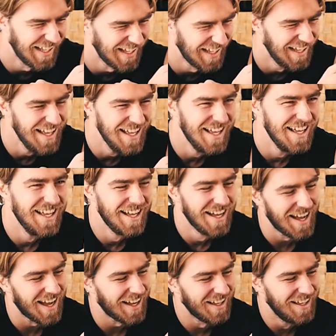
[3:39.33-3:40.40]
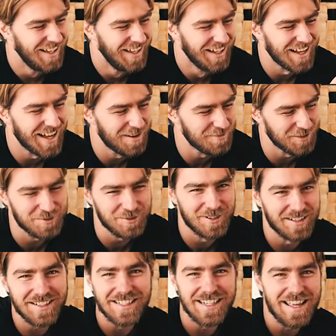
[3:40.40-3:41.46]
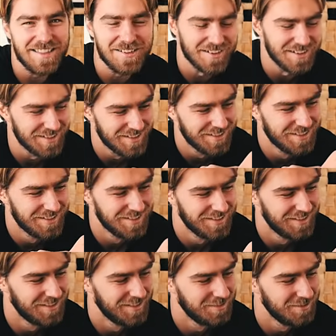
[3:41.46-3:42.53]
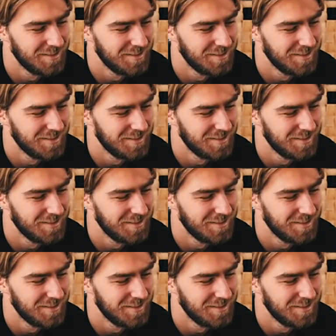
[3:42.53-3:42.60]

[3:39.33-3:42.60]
Like I said, family day. I'm not working either. No?